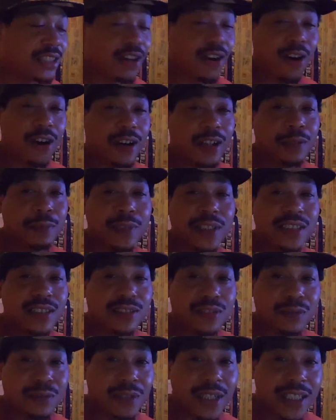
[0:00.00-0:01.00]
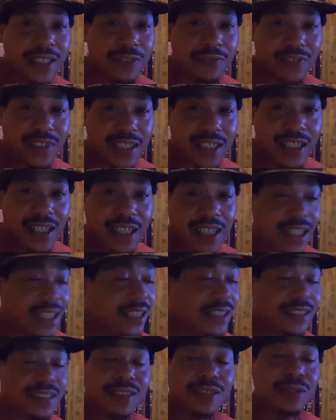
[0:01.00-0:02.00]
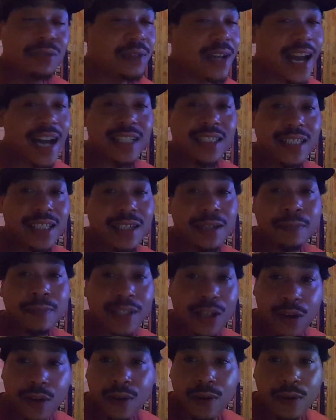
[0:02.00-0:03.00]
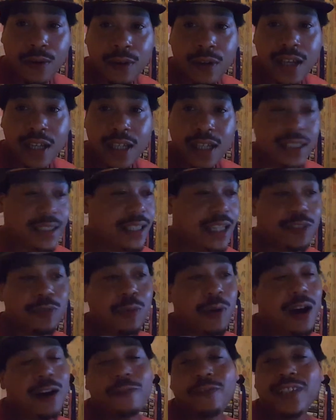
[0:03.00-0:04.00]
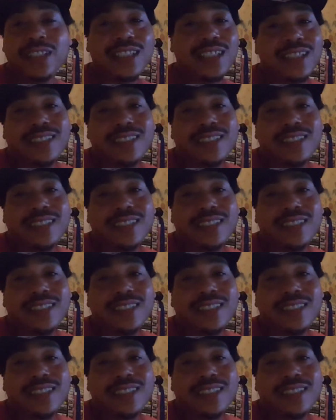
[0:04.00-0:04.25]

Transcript: Your argument is irrelevant, and it's too goddamn long, and that's why I'm gonna